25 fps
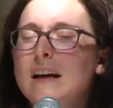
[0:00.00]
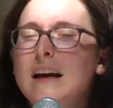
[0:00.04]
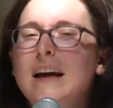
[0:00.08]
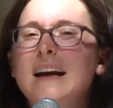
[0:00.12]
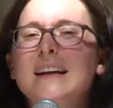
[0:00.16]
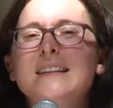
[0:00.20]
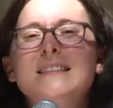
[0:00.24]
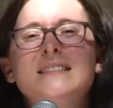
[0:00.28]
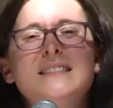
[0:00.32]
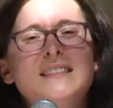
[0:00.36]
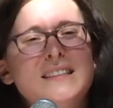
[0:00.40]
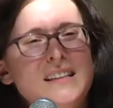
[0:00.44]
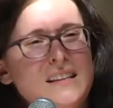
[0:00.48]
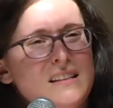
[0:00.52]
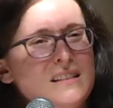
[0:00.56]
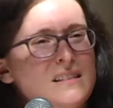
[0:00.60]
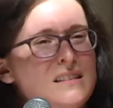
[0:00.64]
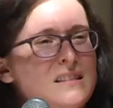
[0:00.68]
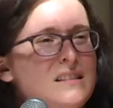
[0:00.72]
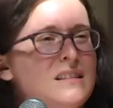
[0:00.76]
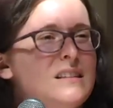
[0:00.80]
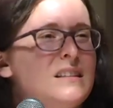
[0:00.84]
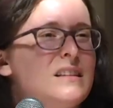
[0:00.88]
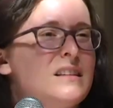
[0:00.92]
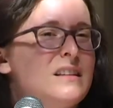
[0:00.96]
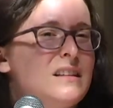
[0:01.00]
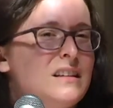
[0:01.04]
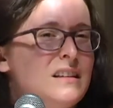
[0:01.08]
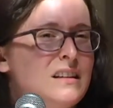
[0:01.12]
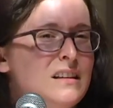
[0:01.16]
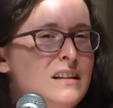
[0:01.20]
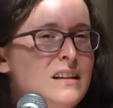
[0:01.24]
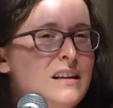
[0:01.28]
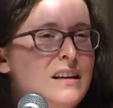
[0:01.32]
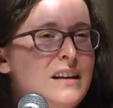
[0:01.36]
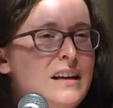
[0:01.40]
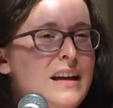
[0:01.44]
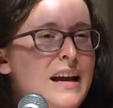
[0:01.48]
and sits
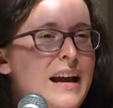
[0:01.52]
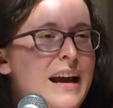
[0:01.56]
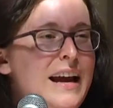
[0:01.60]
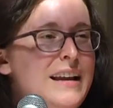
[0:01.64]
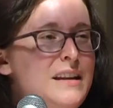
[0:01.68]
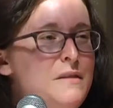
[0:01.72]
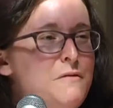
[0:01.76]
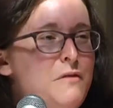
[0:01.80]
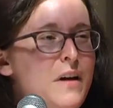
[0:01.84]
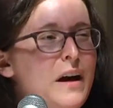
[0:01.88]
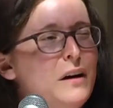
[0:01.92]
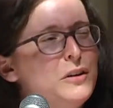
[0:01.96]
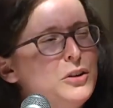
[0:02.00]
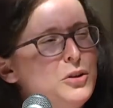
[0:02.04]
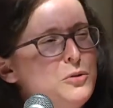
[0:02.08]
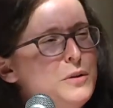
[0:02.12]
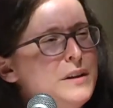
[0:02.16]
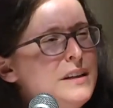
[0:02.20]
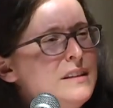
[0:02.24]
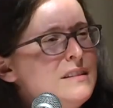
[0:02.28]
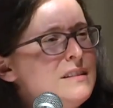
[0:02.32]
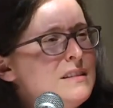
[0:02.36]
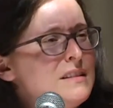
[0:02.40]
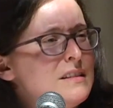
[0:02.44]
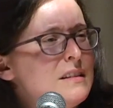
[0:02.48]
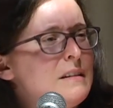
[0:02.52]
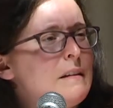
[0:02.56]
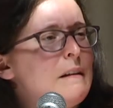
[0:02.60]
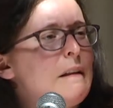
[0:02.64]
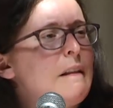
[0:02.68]
and evaluates.